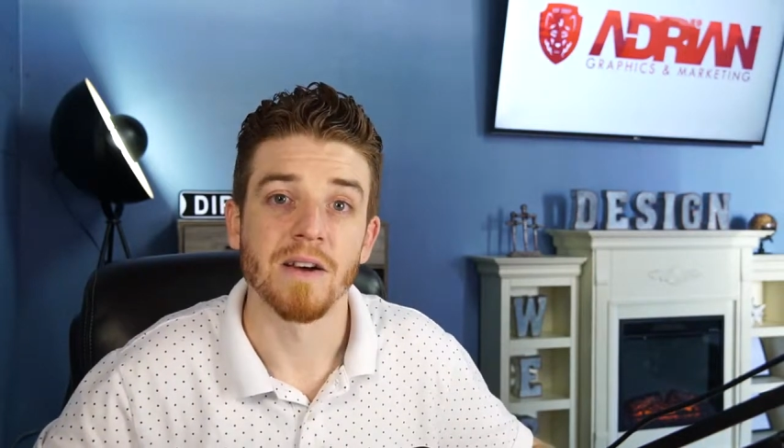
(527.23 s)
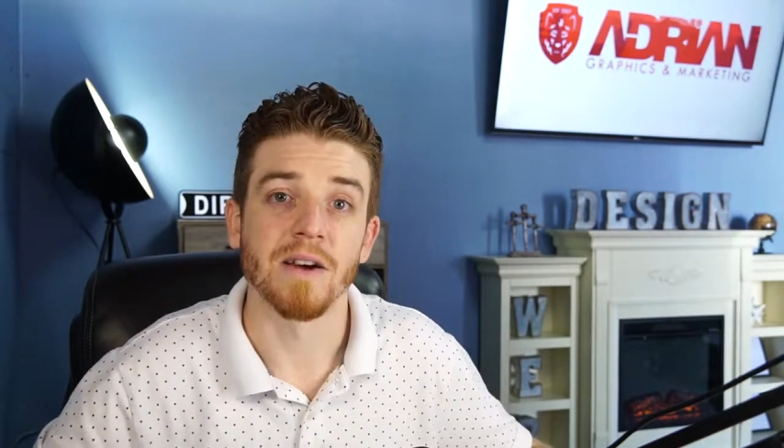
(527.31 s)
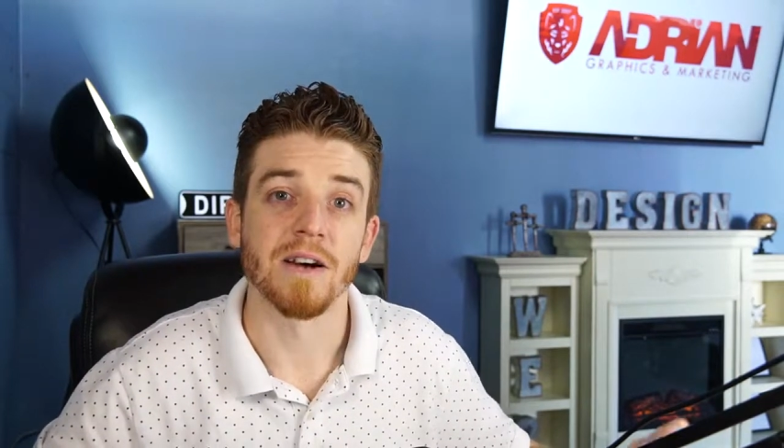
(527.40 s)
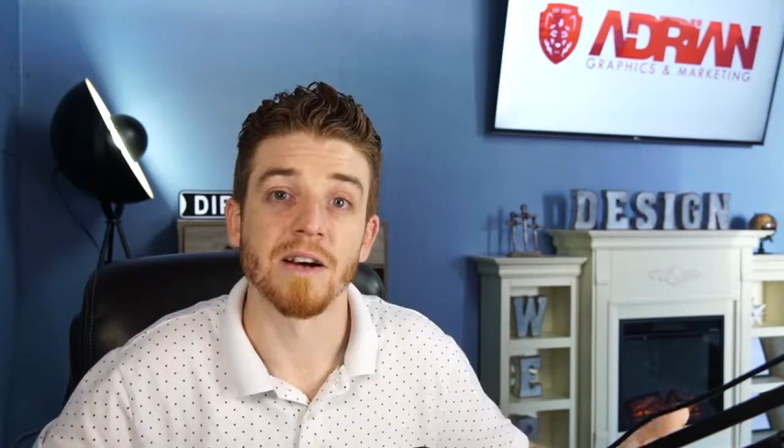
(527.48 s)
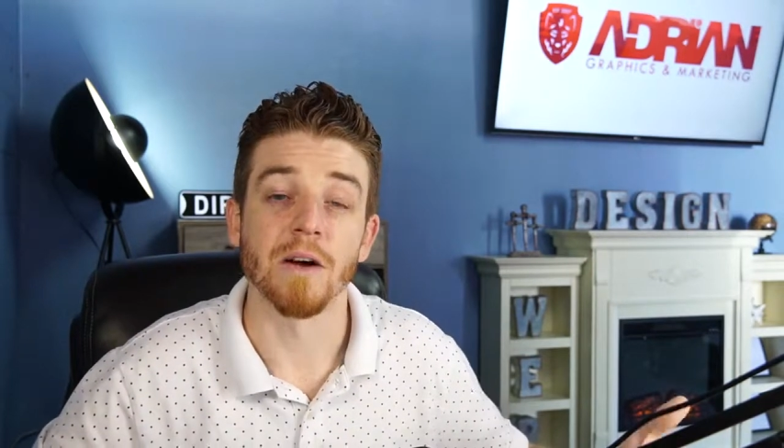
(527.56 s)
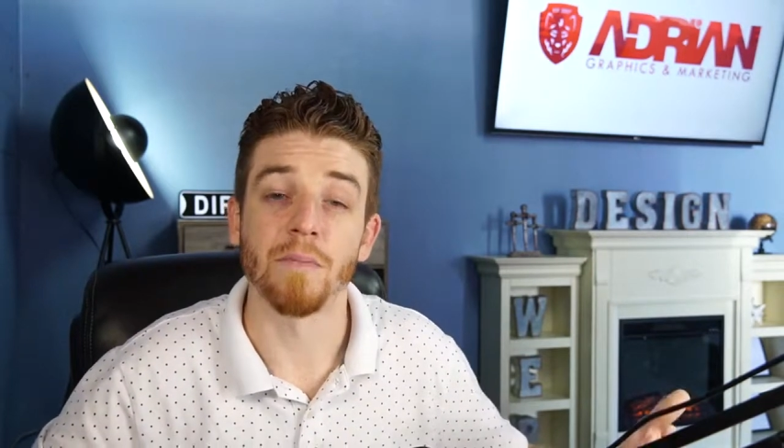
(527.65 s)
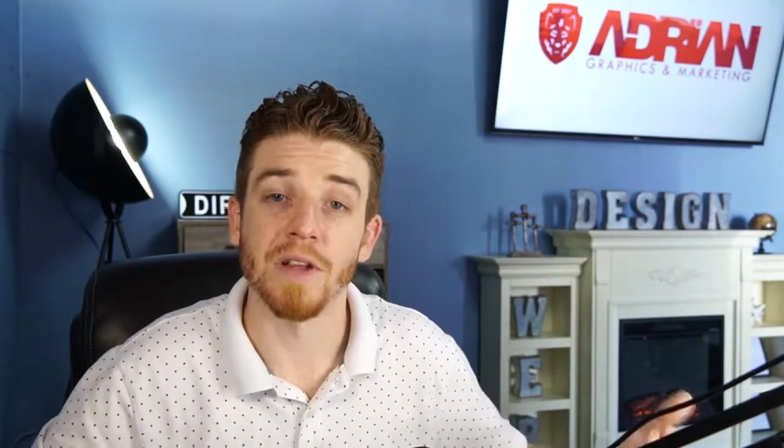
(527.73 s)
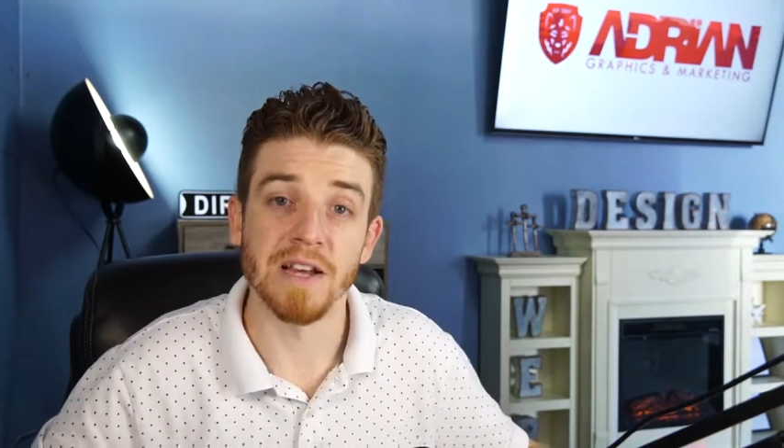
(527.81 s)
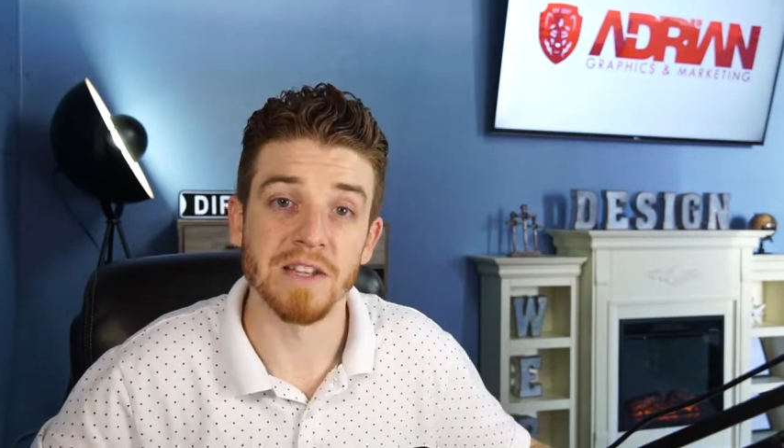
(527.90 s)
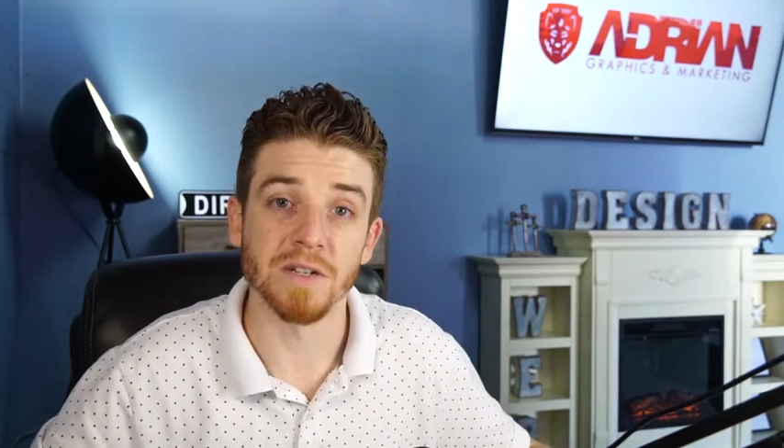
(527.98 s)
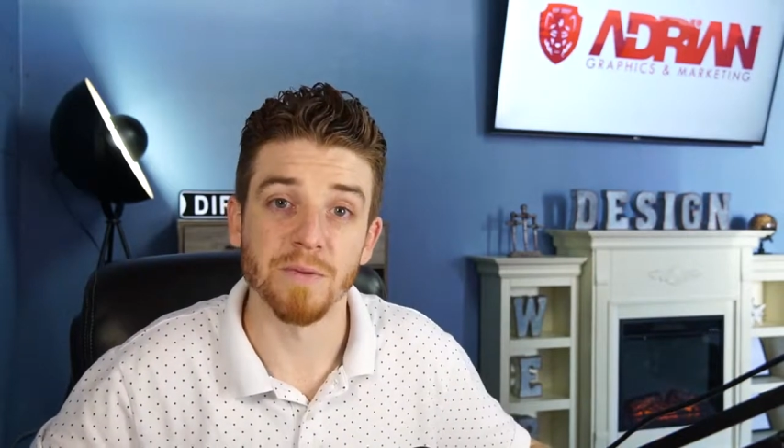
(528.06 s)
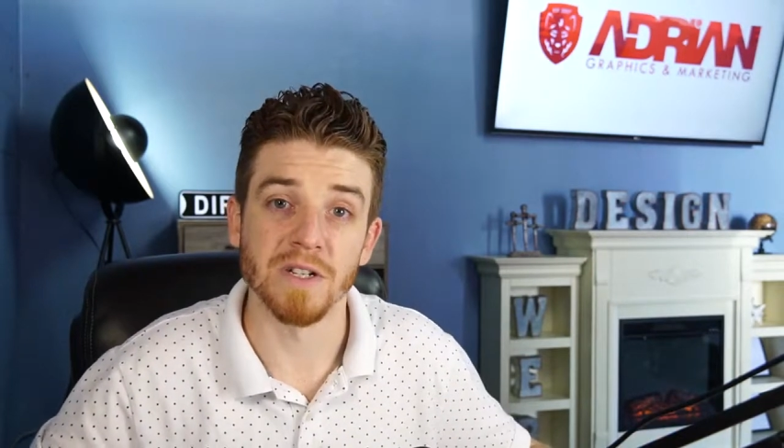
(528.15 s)
uh, apply
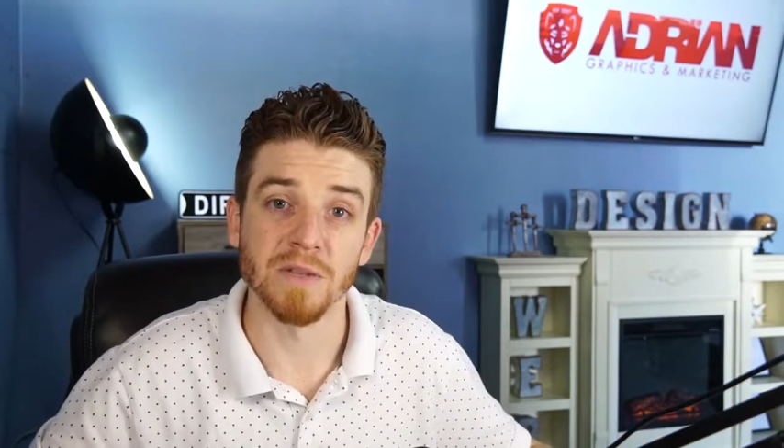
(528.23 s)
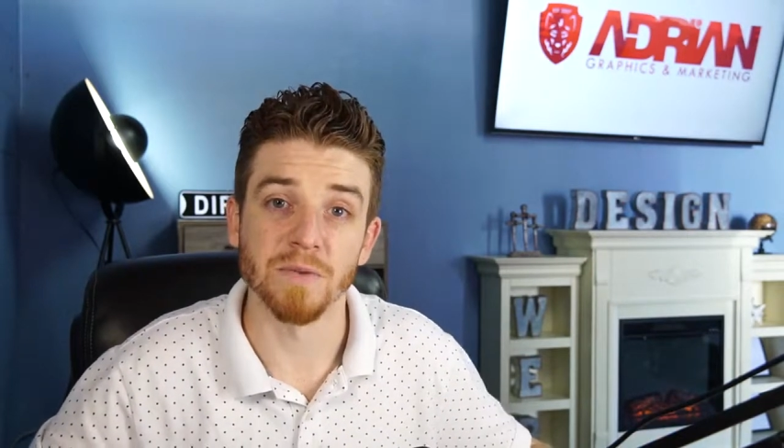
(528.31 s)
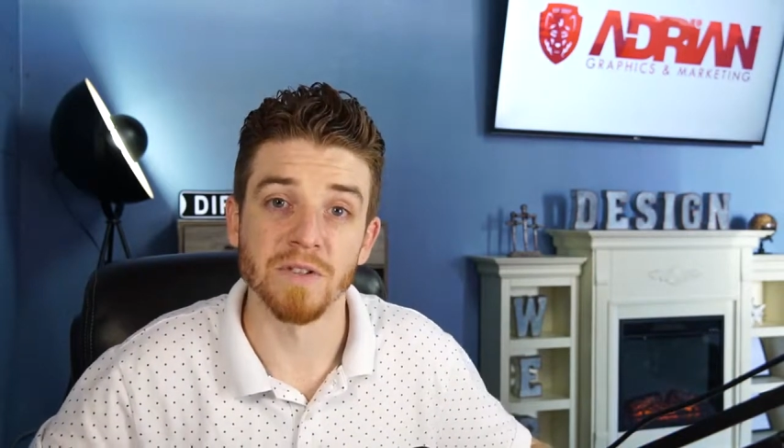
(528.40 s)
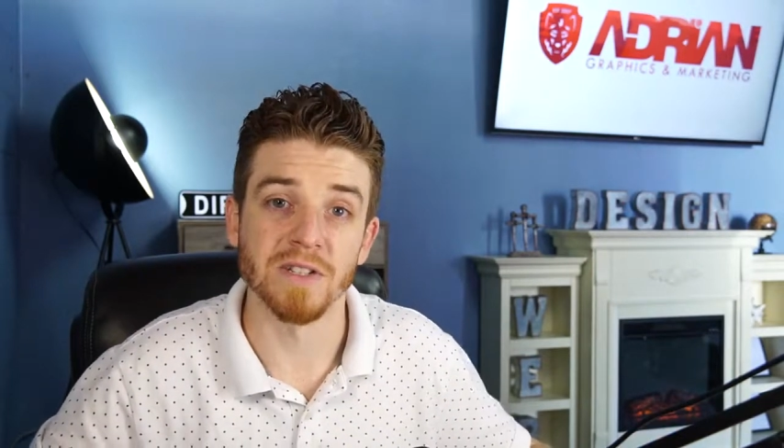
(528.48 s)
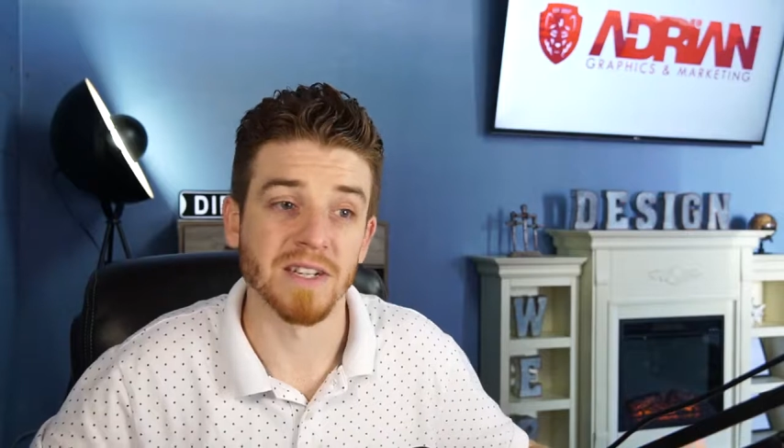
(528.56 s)
these principles.